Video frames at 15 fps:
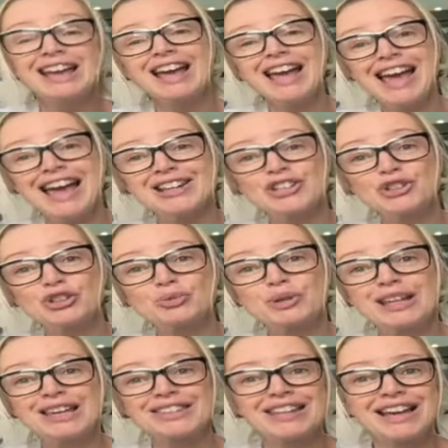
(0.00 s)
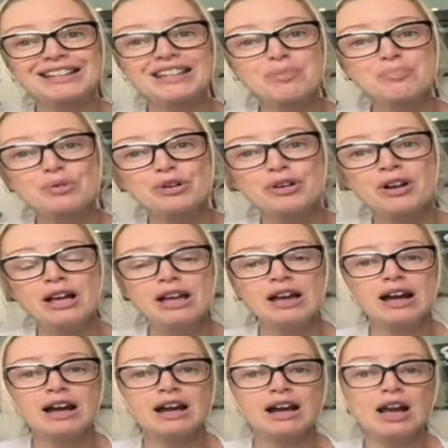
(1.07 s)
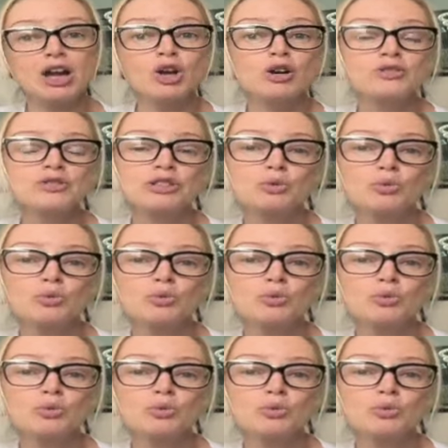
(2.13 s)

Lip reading: until we hit that number? I obviously